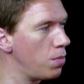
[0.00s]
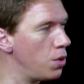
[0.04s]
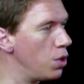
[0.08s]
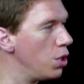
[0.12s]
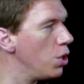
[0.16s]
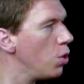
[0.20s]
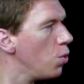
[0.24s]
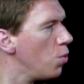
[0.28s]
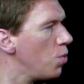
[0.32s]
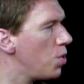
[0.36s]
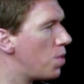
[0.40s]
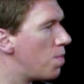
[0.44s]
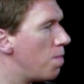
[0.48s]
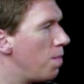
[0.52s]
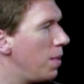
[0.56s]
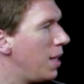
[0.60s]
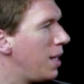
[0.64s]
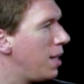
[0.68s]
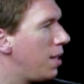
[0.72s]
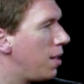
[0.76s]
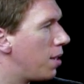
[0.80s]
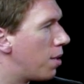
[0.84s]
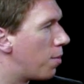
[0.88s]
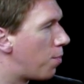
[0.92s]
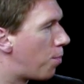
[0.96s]
News
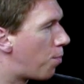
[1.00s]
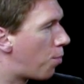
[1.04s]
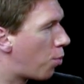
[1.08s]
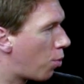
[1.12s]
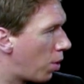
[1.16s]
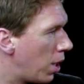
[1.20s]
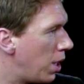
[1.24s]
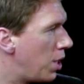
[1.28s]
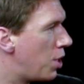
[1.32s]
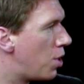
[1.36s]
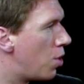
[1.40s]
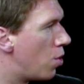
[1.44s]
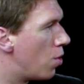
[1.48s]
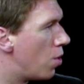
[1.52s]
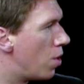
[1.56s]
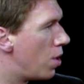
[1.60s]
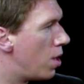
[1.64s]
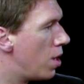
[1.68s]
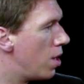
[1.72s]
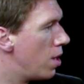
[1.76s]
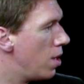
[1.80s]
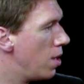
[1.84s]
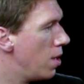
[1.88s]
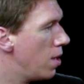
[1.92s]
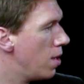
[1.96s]
media
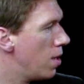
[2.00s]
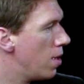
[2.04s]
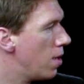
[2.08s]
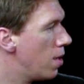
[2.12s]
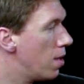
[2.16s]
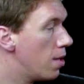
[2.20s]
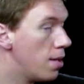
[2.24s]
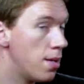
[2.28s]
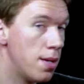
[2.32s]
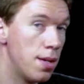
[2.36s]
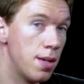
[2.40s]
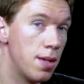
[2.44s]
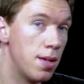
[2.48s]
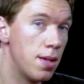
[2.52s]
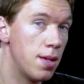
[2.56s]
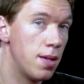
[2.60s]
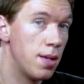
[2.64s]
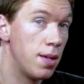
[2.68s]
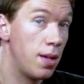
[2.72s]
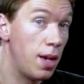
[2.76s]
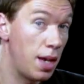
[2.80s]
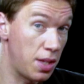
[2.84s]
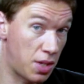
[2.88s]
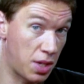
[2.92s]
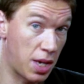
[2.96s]
priesthood.
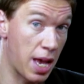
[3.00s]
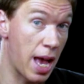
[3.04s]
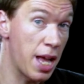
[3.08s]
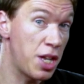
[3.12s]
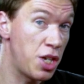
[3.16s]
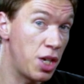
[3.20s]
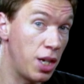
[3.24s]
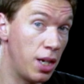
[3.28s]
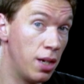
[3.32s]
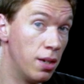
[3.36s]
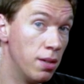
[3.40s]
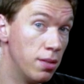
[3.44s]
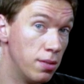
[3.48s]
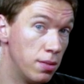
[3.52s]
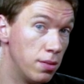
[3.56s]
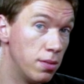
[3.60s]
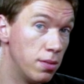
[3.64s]
It's catchy.